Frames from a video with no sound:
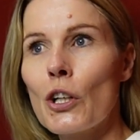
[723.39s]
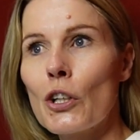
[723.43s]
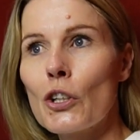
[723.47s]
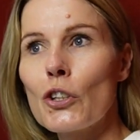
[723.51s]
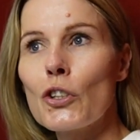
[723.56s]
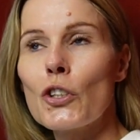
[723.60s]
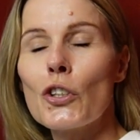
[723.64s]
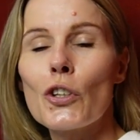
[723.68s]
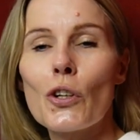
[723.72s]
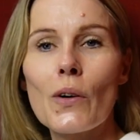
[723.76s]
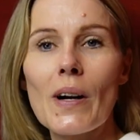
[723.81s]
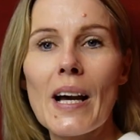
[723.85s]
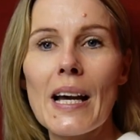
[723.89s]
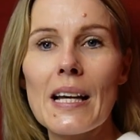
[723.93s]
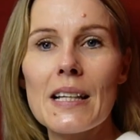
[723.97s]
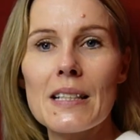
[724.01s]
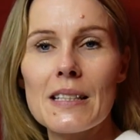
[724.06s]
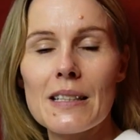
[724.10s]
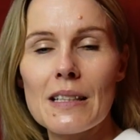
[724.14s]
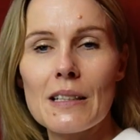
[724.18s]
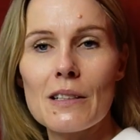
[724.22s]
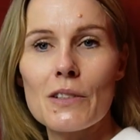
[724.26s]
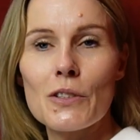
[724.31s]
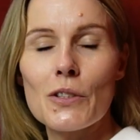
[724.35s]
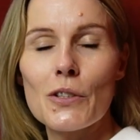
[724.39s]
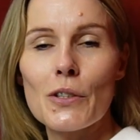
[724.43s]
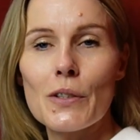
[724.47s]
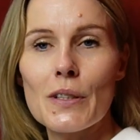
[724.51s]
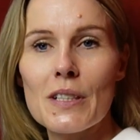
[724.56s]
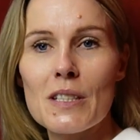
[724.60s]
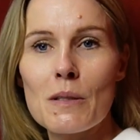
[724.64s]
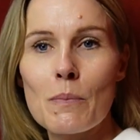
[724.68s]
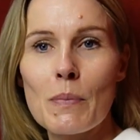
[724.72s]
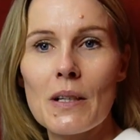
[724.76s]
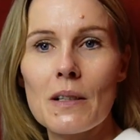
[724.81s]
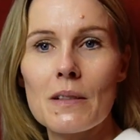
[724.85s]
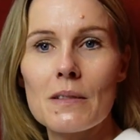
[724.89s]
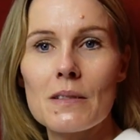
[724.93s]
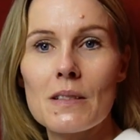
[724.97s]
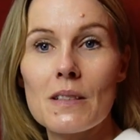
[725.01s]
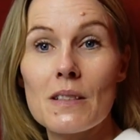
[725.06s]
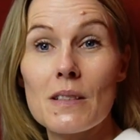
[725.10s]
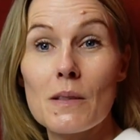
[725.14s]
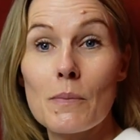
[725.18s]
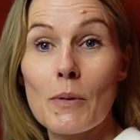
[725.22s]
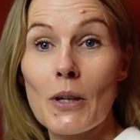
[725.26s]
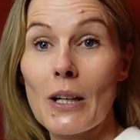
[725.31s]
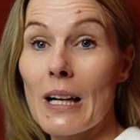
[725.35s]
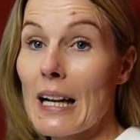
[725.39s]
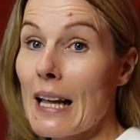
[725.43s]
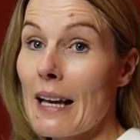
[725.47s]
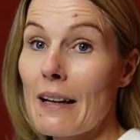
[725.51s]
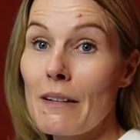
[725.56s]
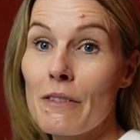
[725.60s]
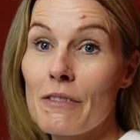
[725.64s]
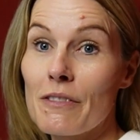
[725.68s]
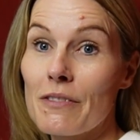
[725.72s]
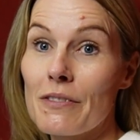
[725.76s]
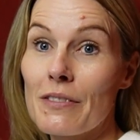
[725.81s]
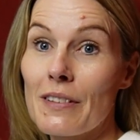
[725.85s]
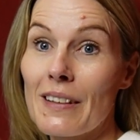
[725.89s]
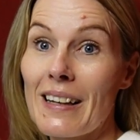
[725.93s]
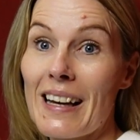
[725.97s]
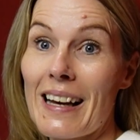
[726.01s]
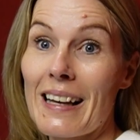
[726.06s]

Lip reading: your idea and your experiences about life.